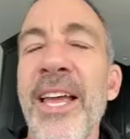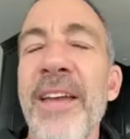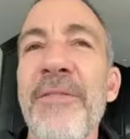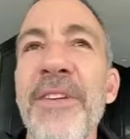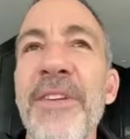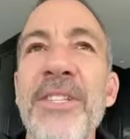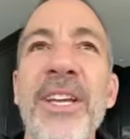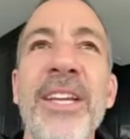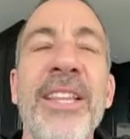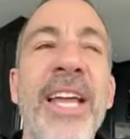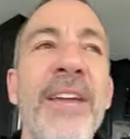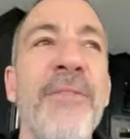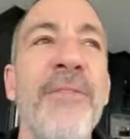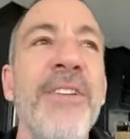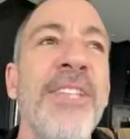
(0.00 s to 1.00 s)
Life is
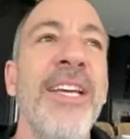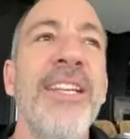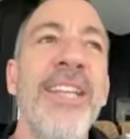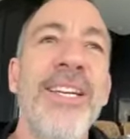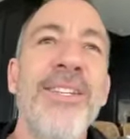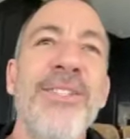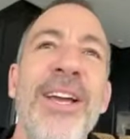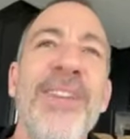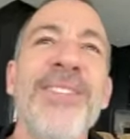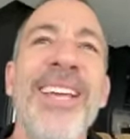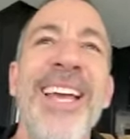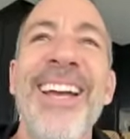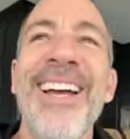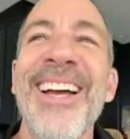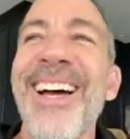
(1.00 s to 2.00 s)
life is a, is, is
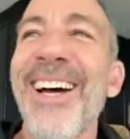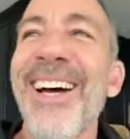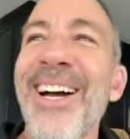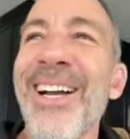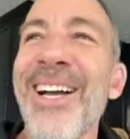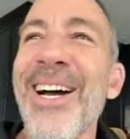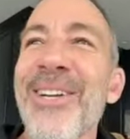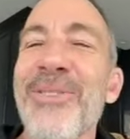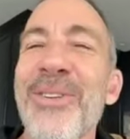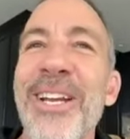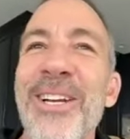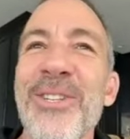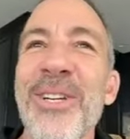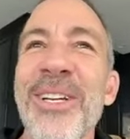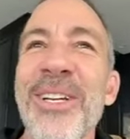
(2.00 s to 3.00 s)
a, a
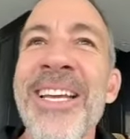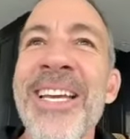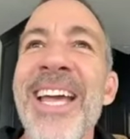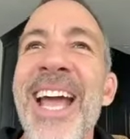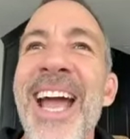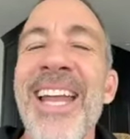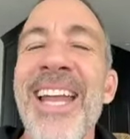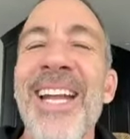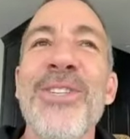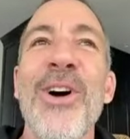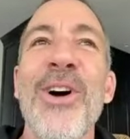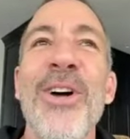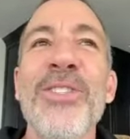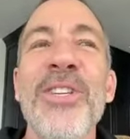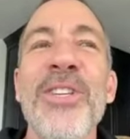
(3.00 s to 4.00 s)
contradiction, and it's
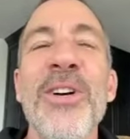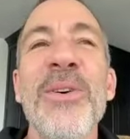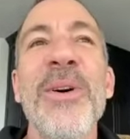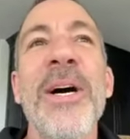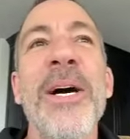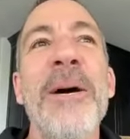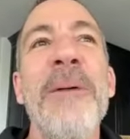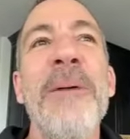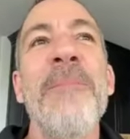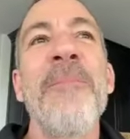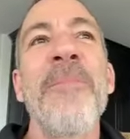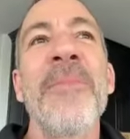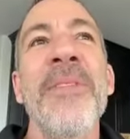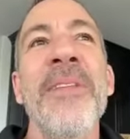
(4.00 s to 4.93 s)
also um,